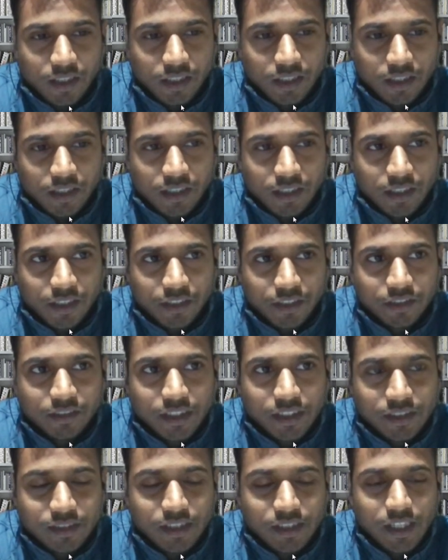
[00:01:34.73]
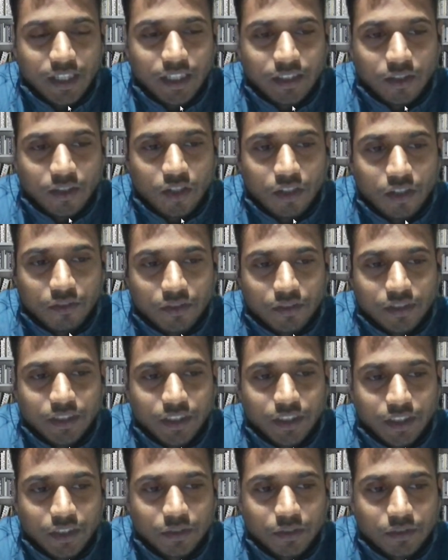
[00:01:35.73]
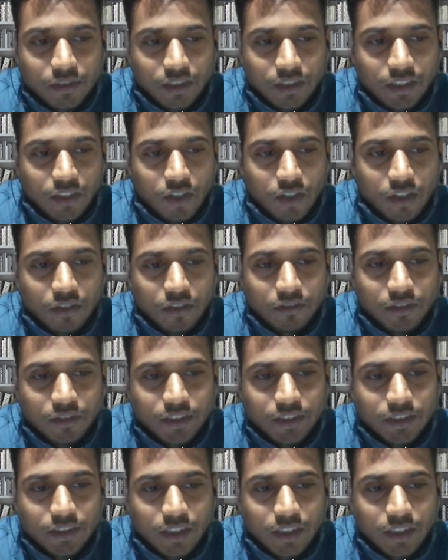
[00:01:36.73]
it says that always